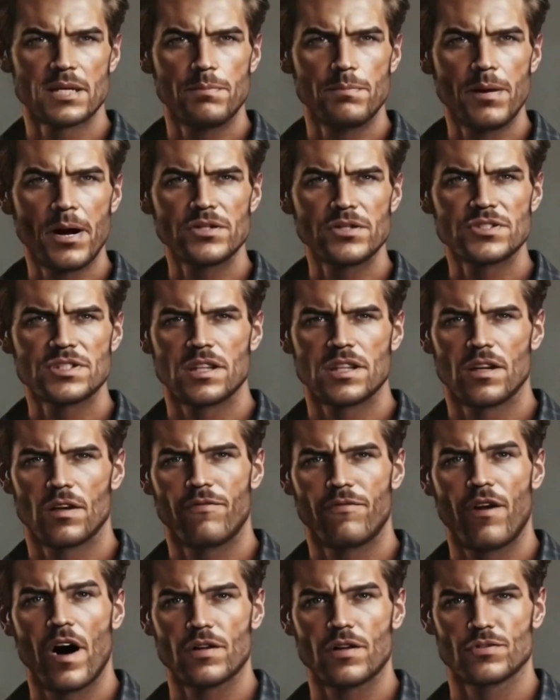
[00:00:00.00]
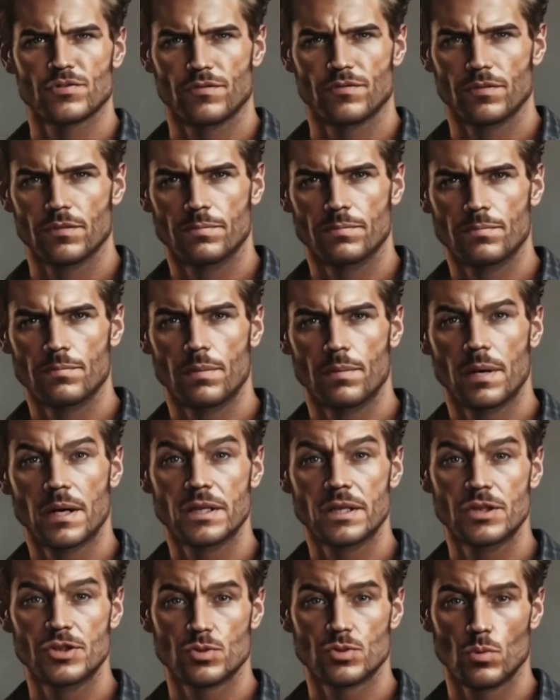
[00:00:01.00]
compares it to their father's film
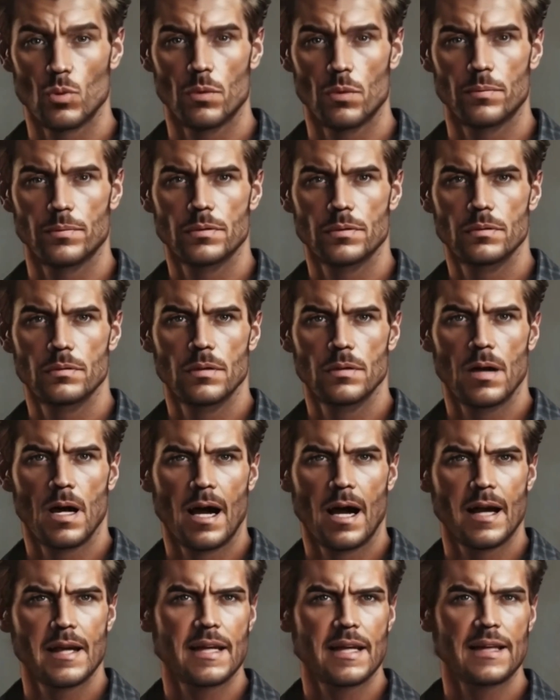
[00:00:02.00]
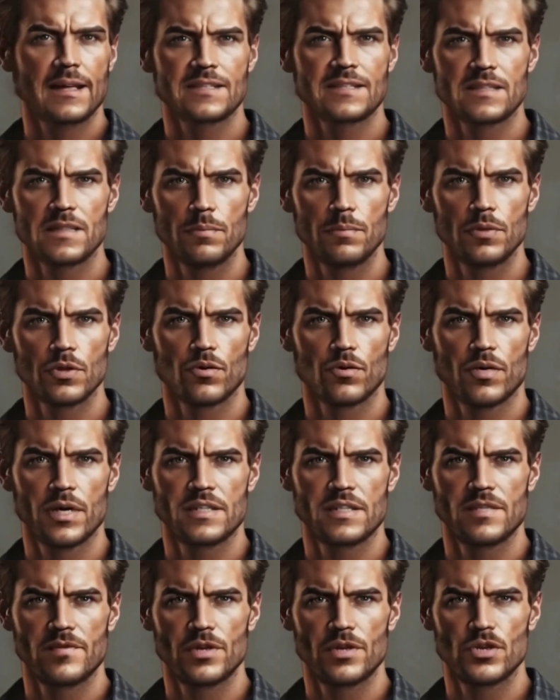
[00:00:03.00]
Putney Swope, highlighting similar
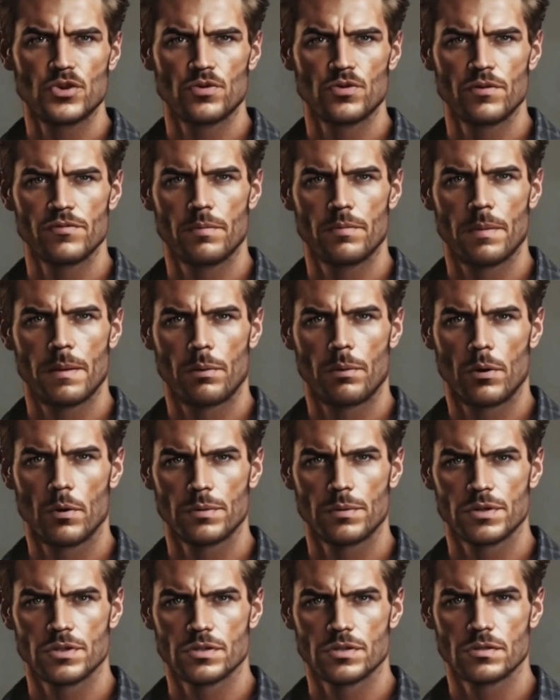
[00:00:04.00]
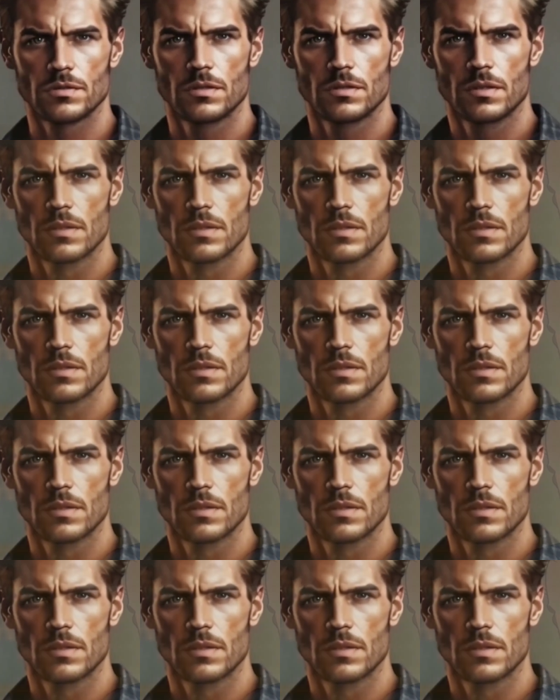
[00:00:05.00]
creativity driven by purpose.